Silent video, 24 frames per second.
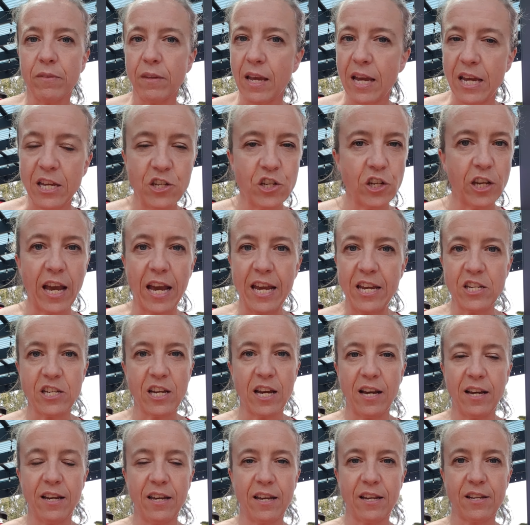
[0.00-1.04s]

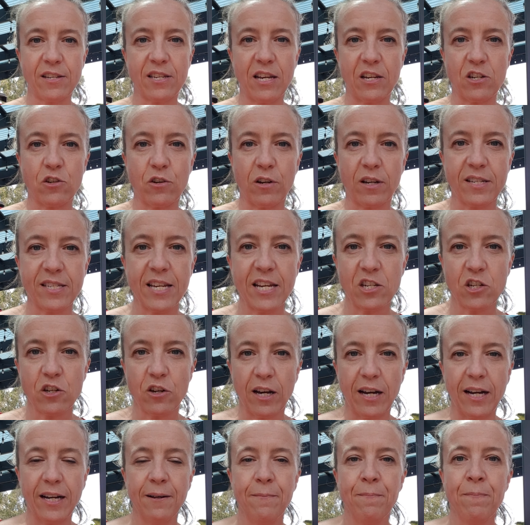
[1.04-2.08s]
educator,
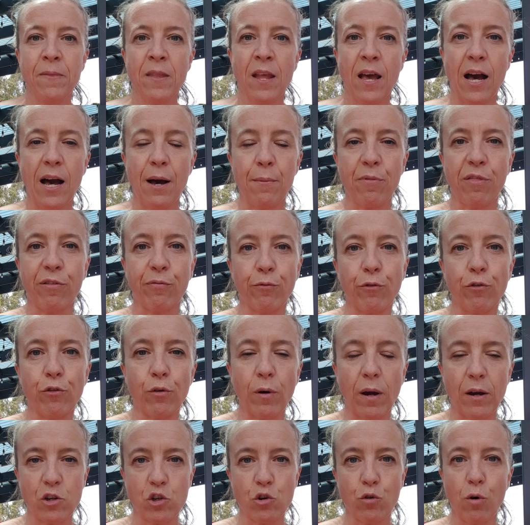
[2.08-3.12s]
etc., through
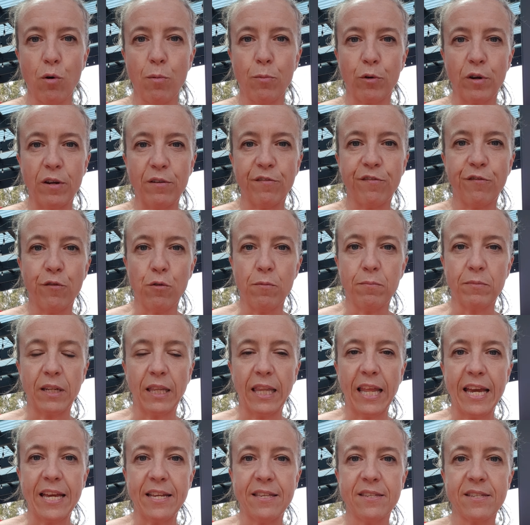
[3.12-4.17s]
a trauma-informed
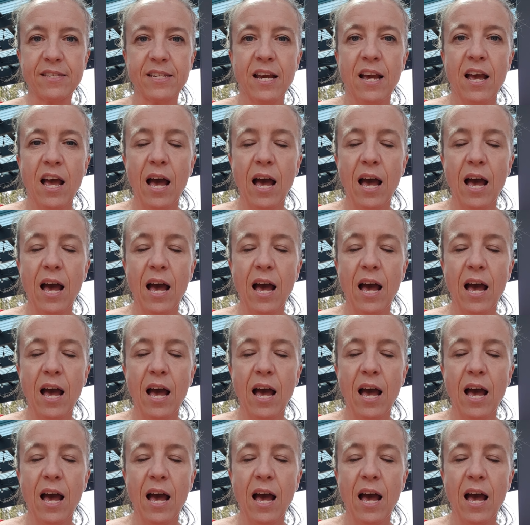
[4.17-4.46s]
lens.